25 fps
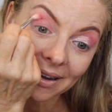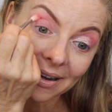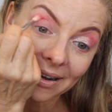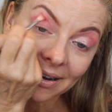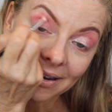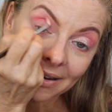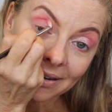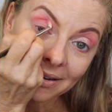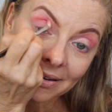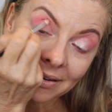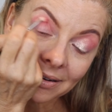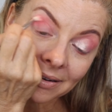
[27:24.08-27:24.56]

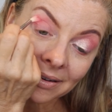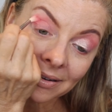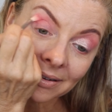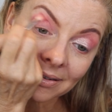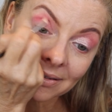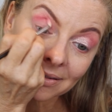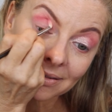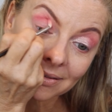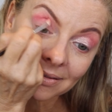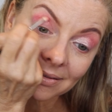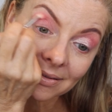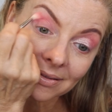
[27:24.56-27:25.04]
Oh,
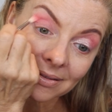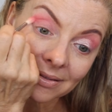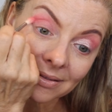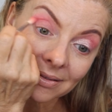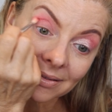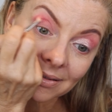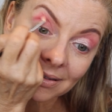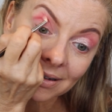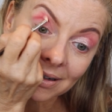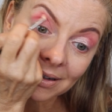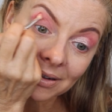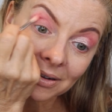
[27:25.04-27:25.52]

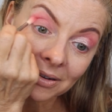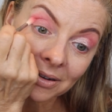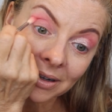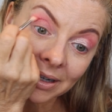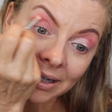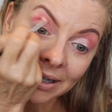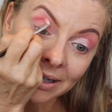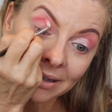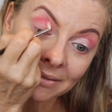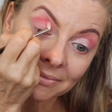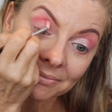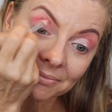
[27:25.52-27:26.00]
all
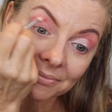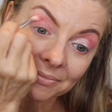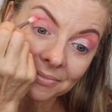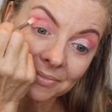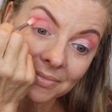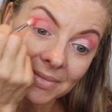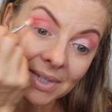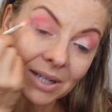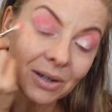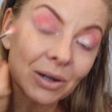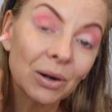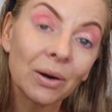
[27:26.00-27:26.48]
right.
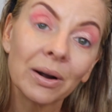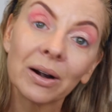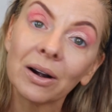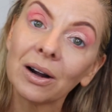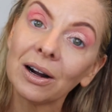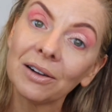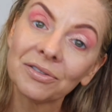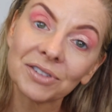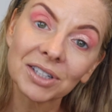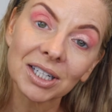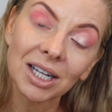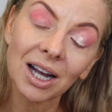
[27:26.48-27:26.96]
They're going
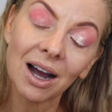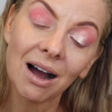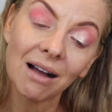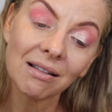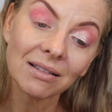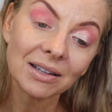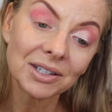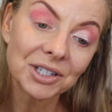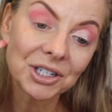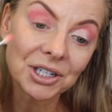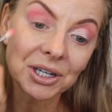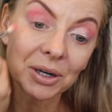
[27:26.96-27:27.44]
off to
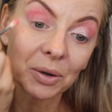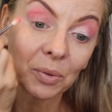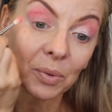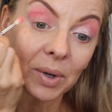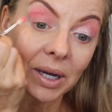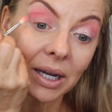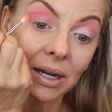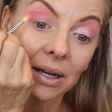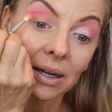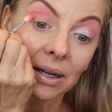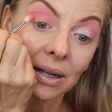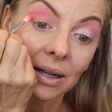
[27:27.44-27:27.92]
college in a
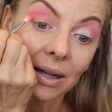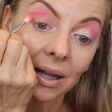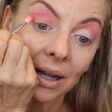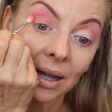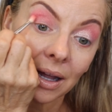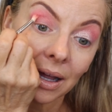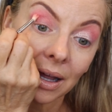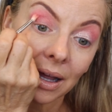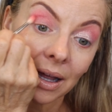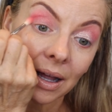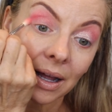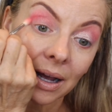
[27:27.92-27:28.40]
week.
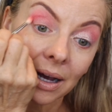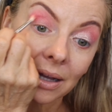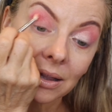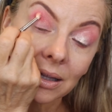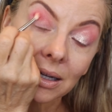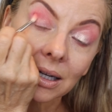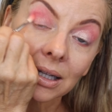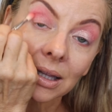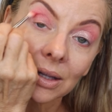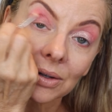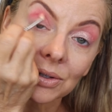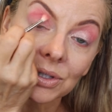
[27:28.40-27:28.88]
And the
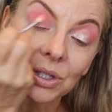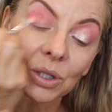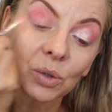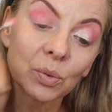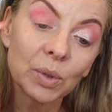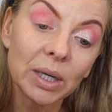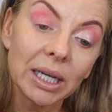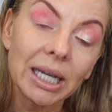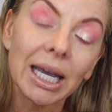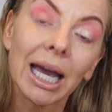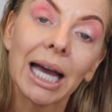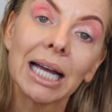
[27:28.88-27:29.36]
closer
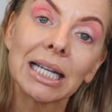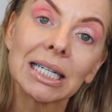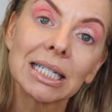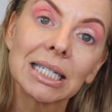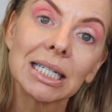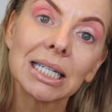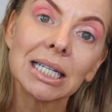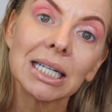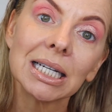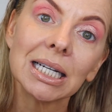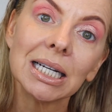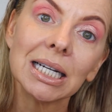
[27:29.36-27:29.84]
we
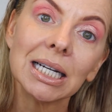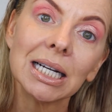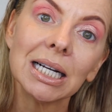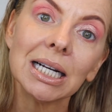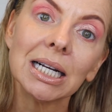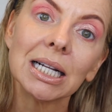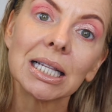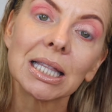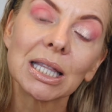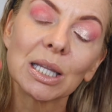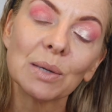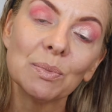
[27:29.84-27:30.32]
get,
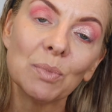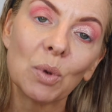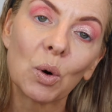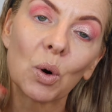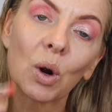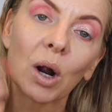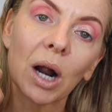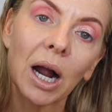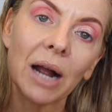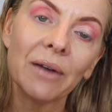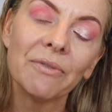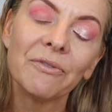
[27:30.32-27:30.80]
the more
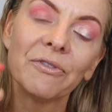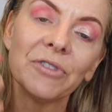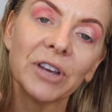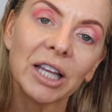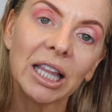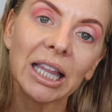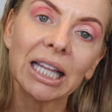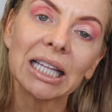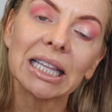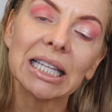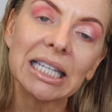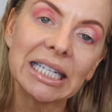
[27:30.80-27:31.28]
I'm
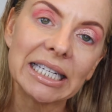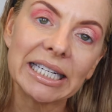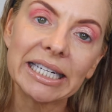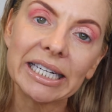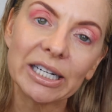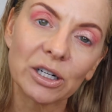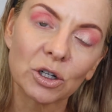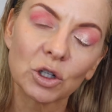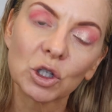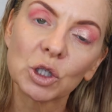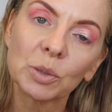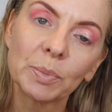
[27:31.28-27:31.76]
feeling the
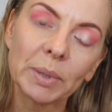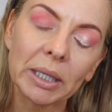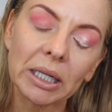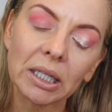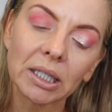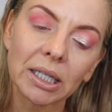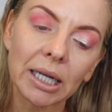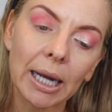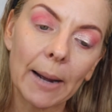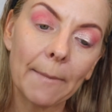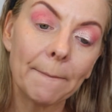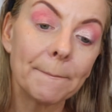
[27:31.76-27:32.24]
tears build
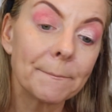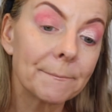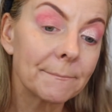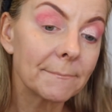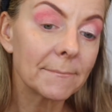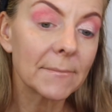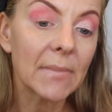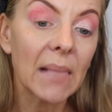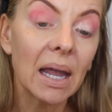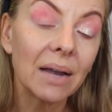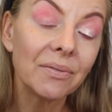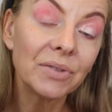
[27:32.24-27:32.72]
up.
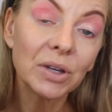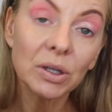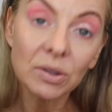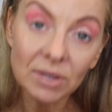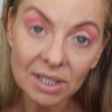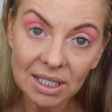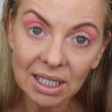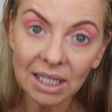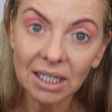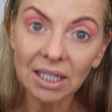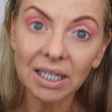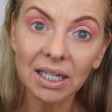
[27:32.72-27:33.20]
Have you
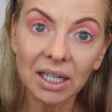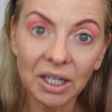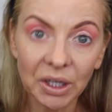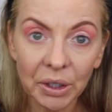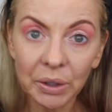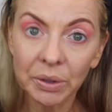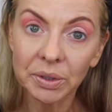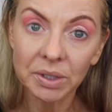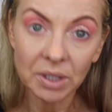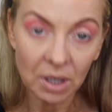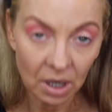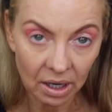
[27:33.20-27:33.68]
sent
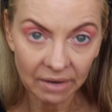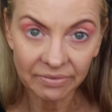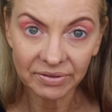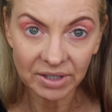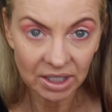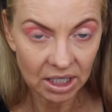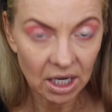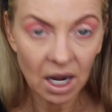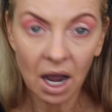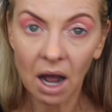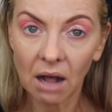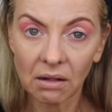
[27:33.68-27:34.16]
kiddos off to
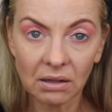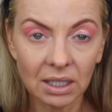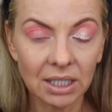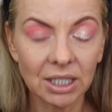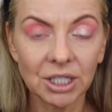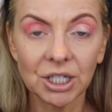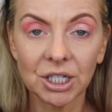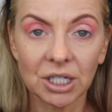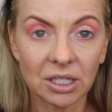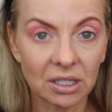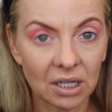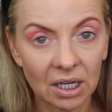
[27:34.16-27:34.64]

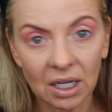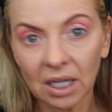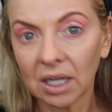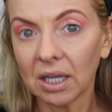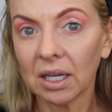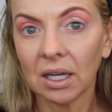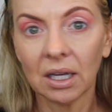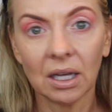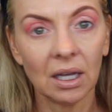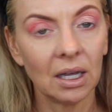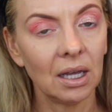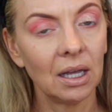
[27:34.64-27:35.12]
college?
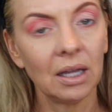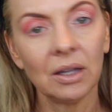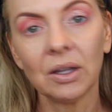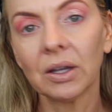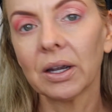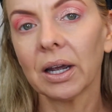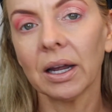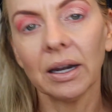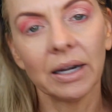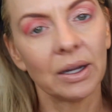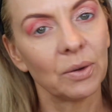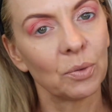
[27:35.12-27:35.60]
You
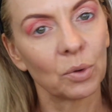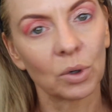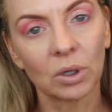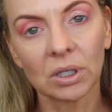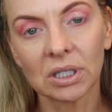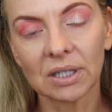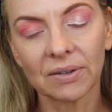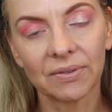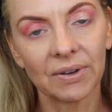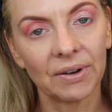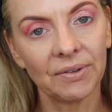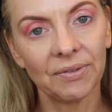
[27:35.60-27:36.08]
got any words
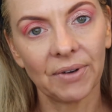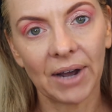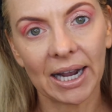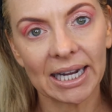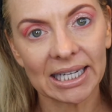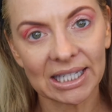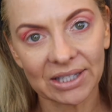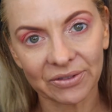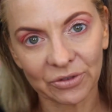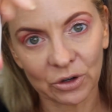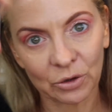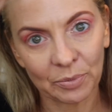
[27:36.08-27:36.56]
of
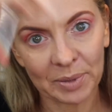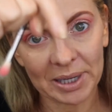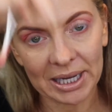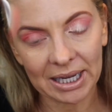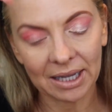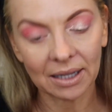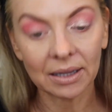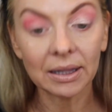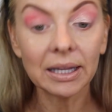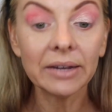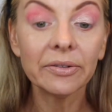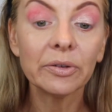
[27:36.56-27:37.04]
advice for
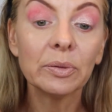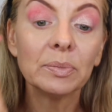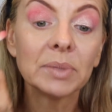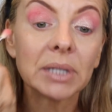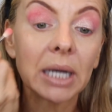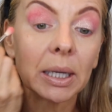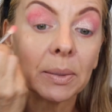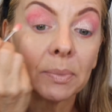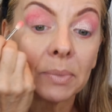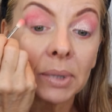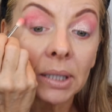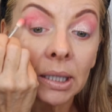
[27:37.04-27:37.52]
me? Leave them
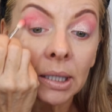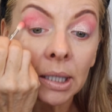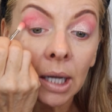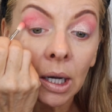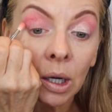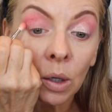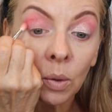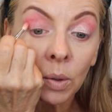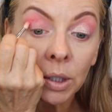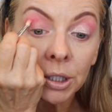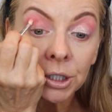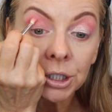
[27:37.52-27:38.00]
down
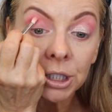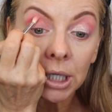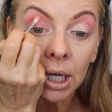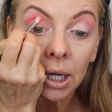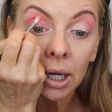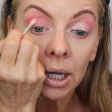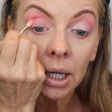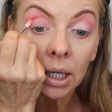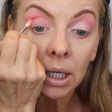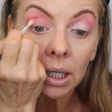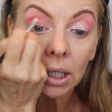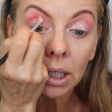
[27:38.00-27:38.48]
below, would
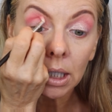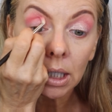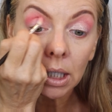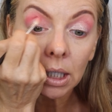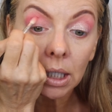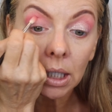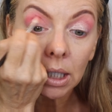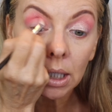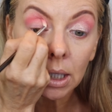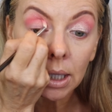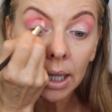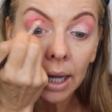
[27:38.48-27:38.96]
ya?
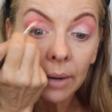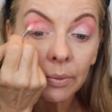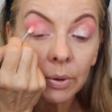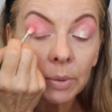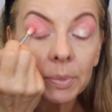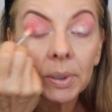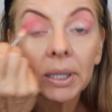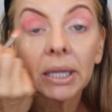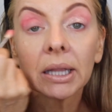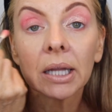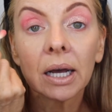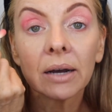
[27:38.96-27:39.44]
That would
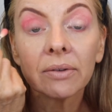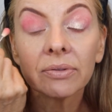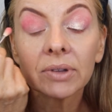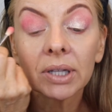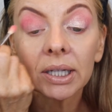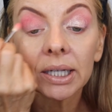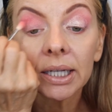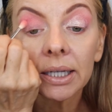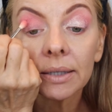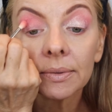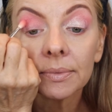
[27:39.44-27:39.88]
be lovely.